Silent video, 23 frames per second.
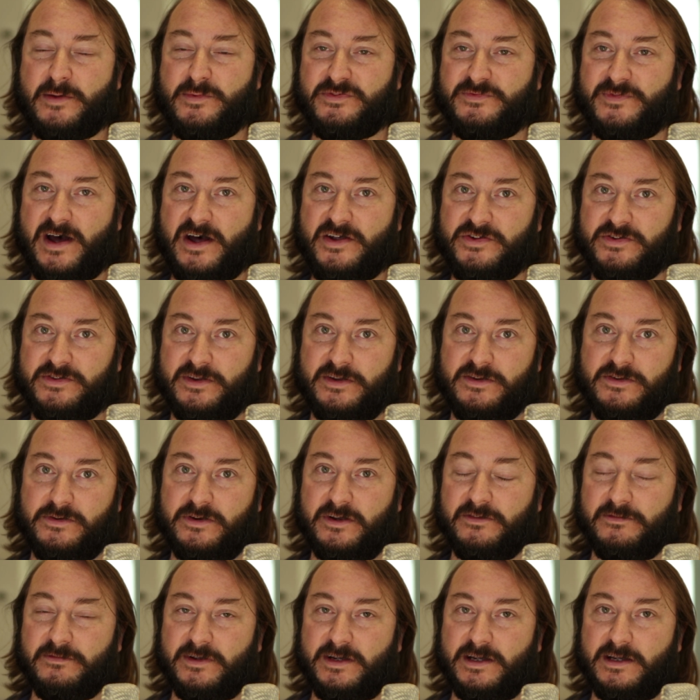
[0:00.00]
faster than you can
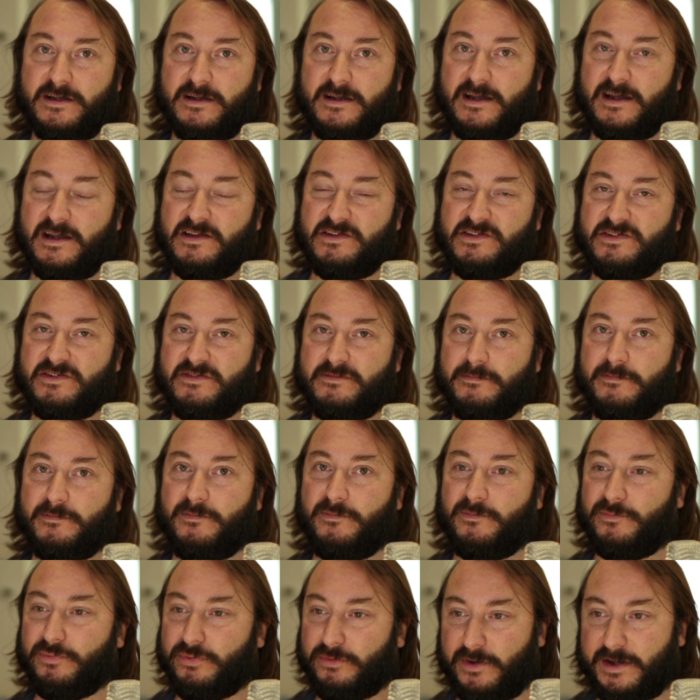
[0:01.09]
read. It's
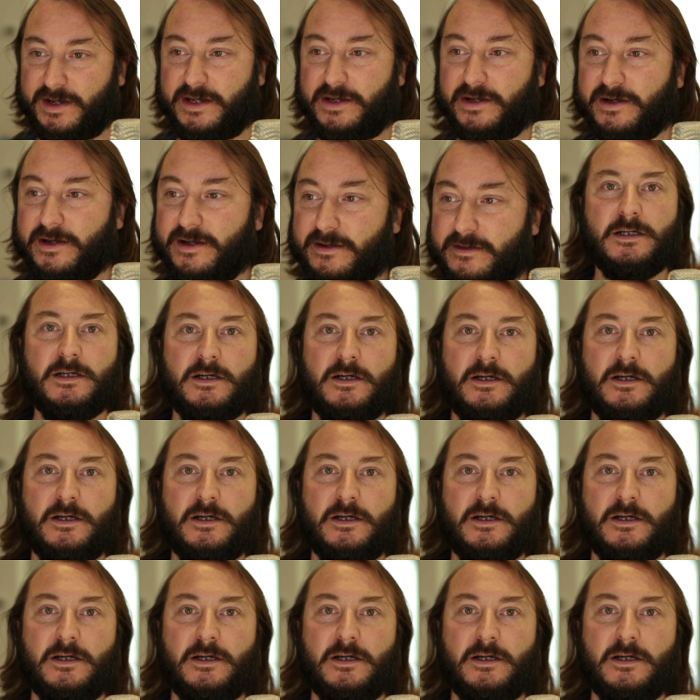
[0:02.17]
plenty good.